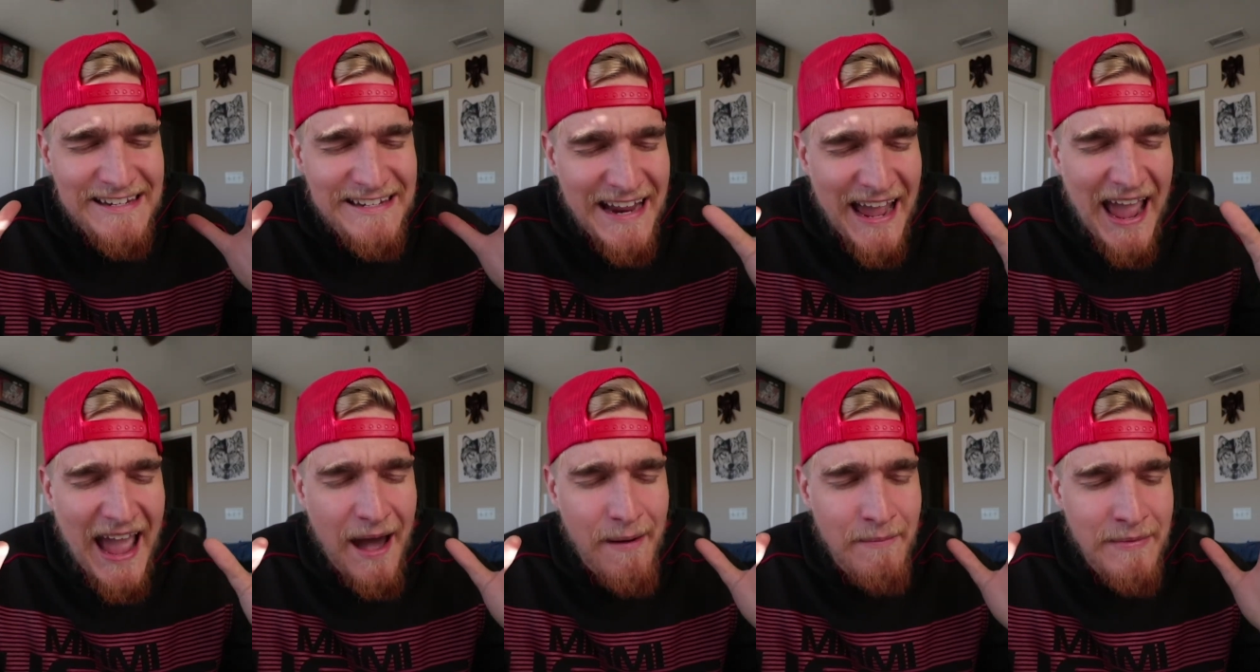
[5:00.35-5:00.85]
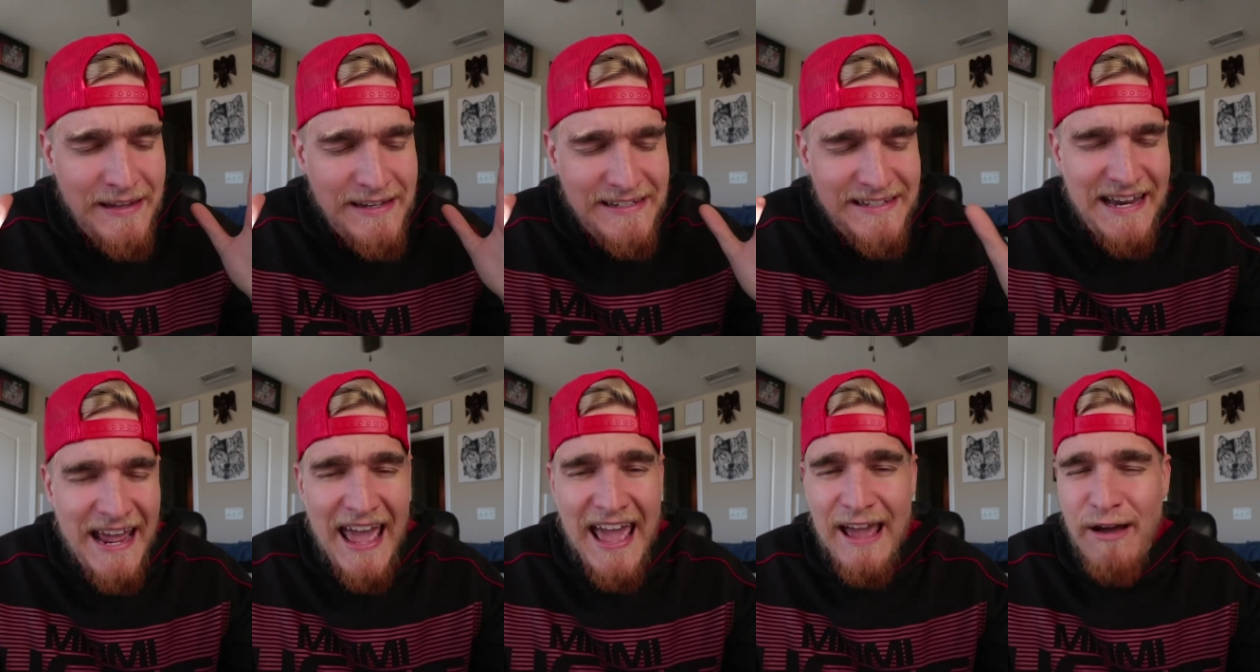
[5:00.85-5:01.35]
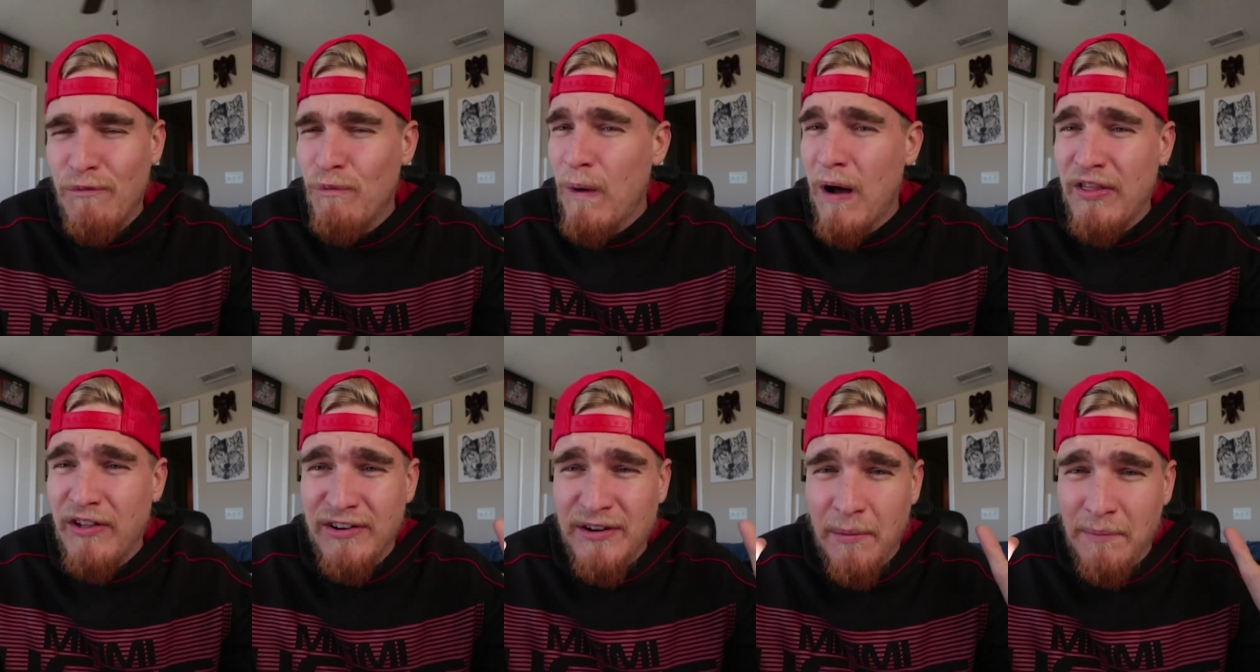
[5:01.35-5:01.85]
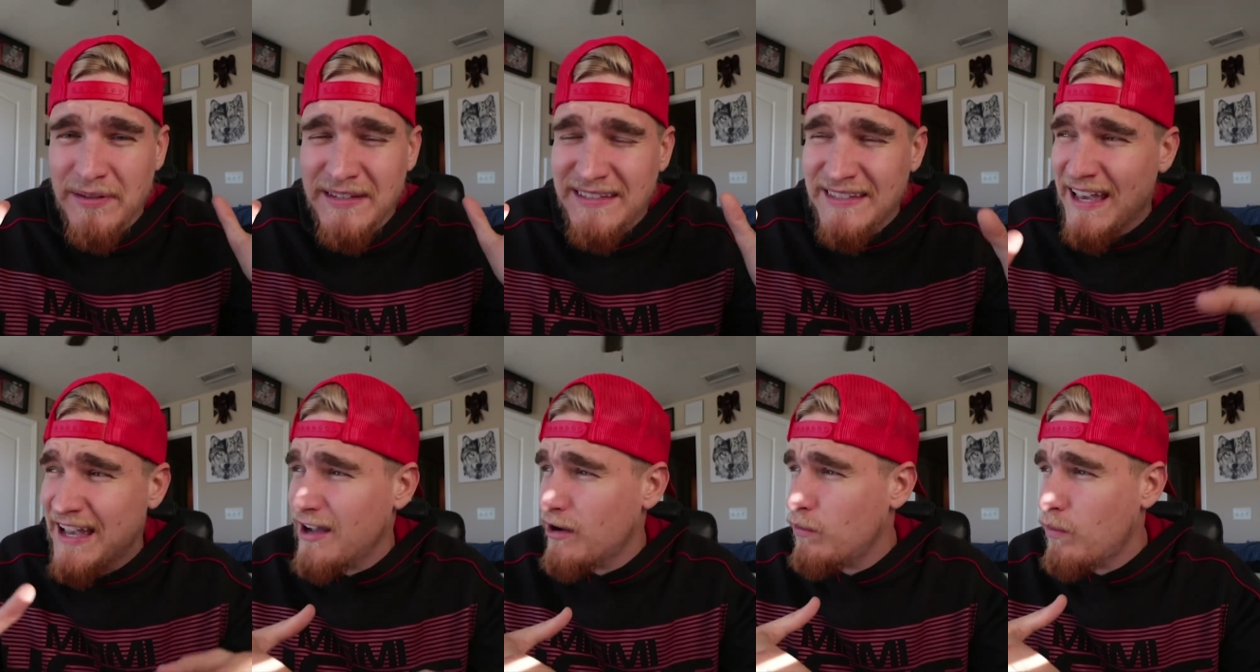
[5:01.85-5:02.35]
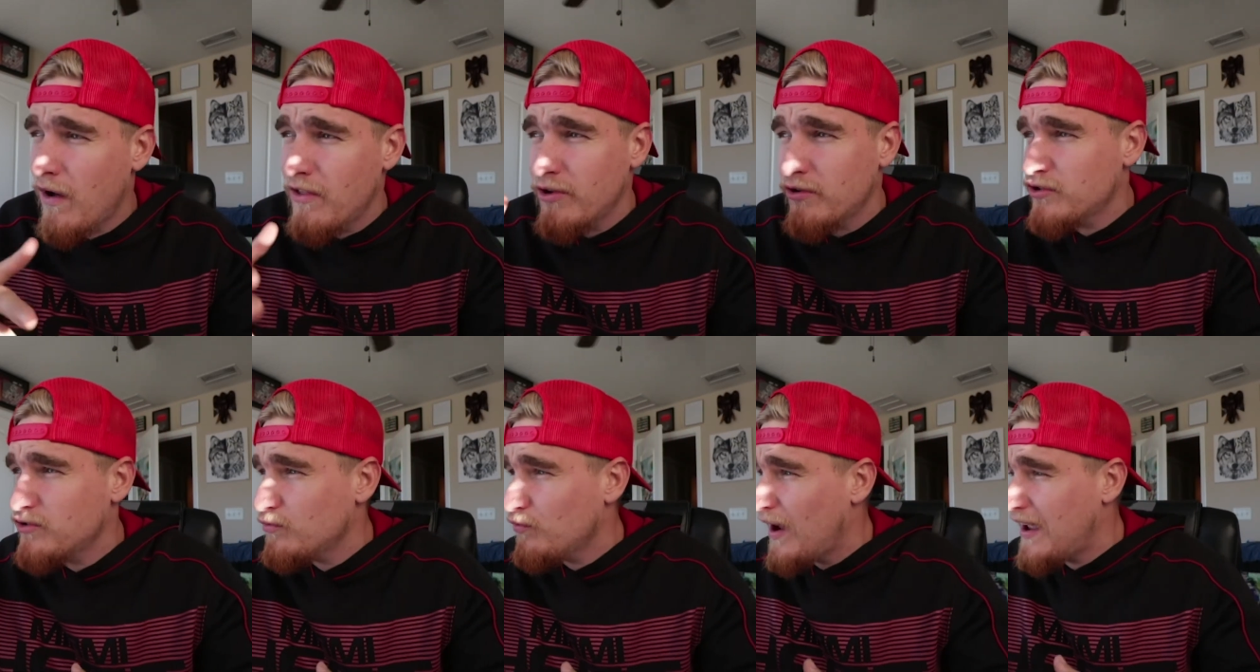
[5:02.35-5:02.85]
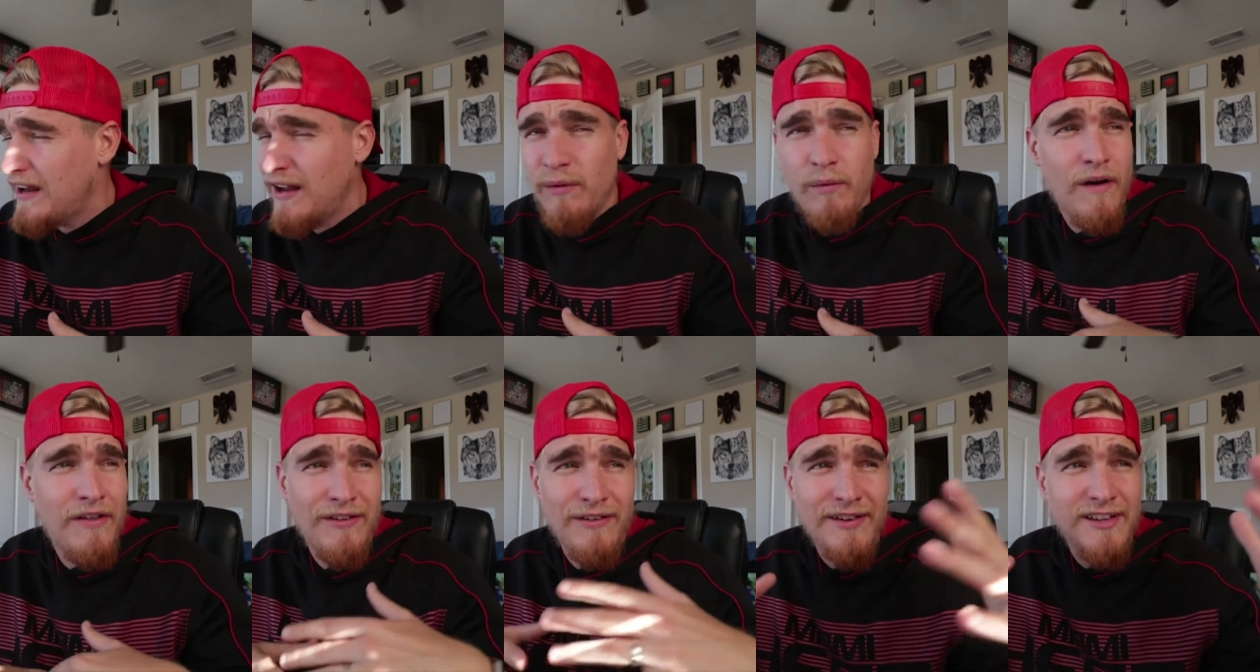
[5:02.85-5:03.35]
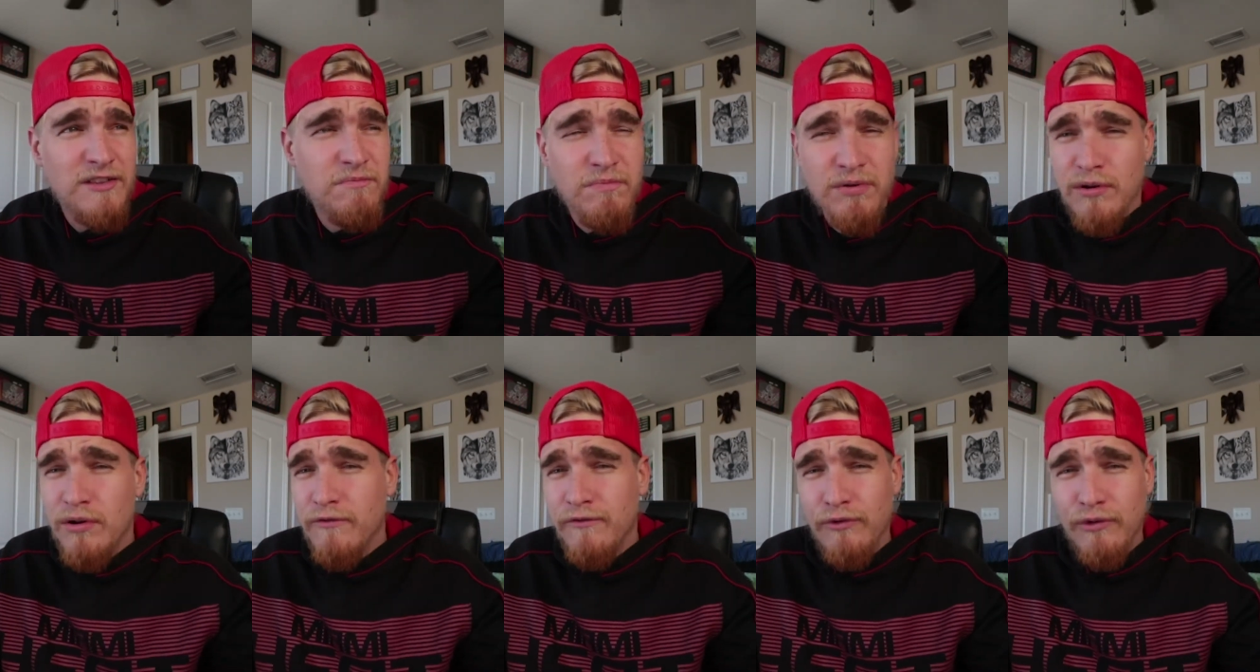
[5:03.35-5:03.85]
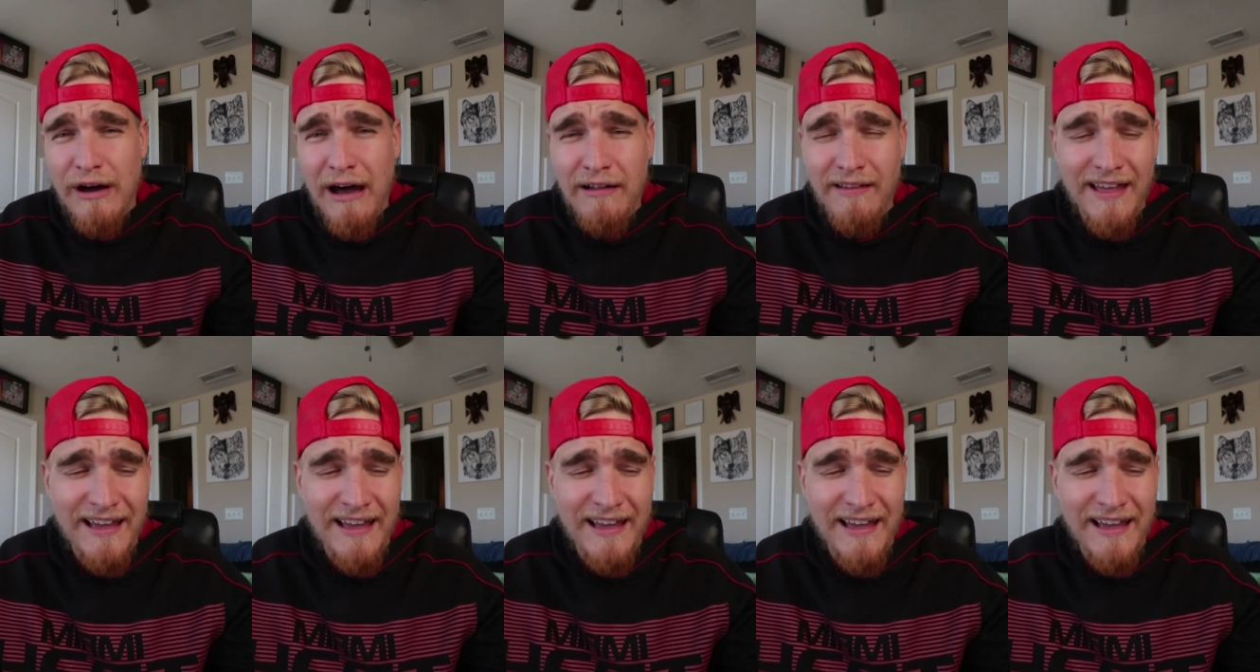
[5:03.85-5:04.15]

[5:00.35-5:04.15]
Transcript: damn day, whether I'm sick, whether it's raining, whether it's beautiful out